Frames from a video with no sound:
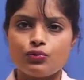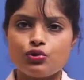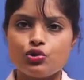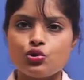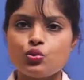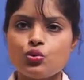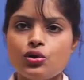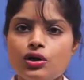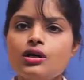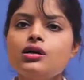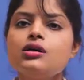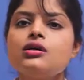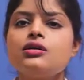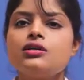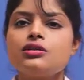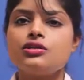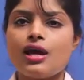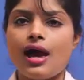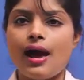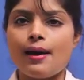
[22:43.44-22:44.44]
to an
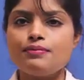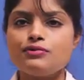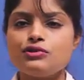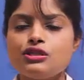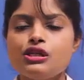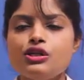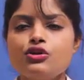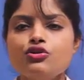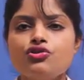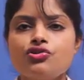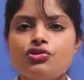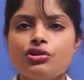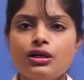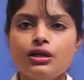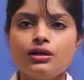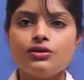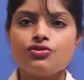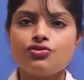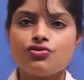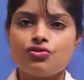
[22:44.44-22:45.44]

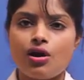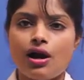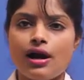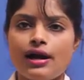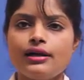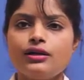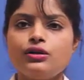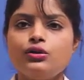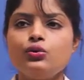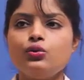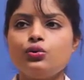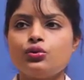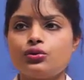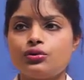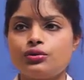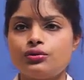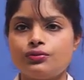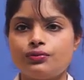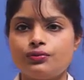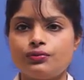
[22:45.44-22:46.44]
absolutely dry
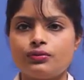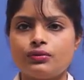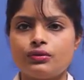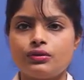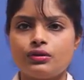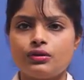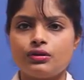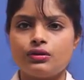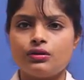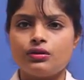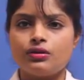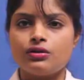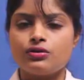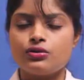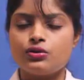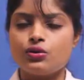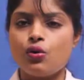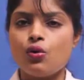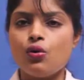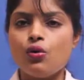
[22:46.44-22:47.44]
tooth.
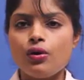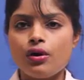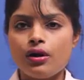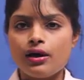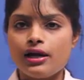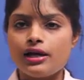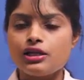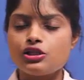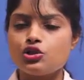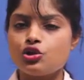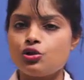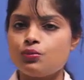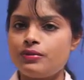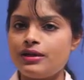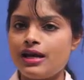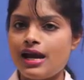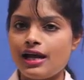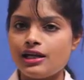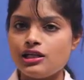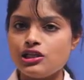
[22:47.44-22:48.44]
So, it should
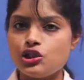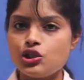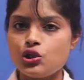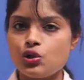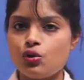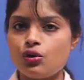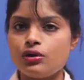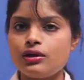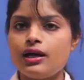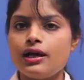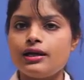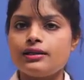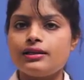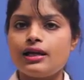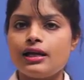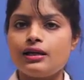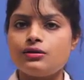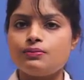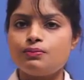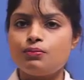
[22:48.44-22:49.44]
be ensured
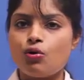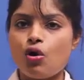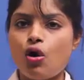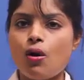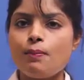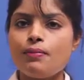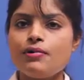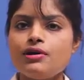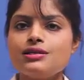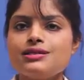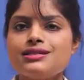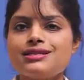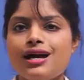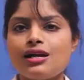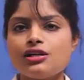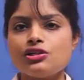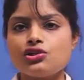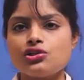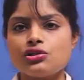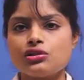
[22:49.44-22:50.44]
that proper
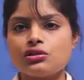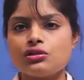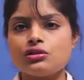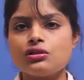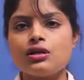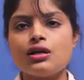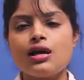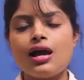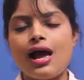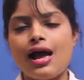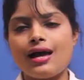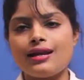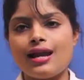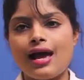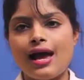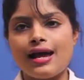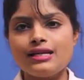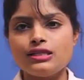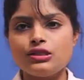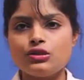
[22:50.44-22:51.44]
suction and
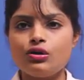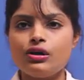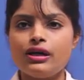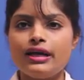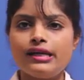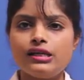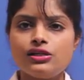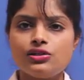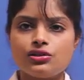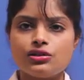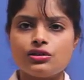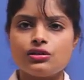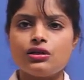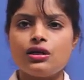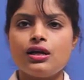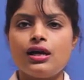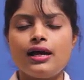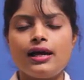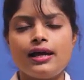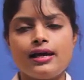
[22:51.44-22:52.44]

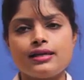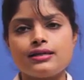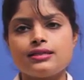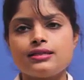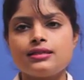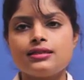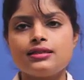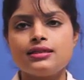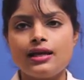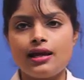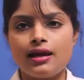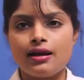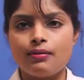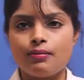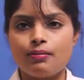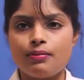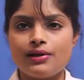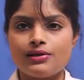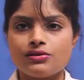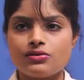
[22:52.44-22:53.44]
isolation is
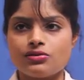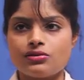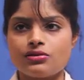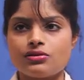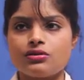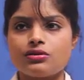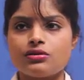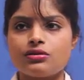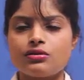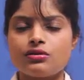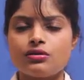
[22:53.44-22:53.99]
there present.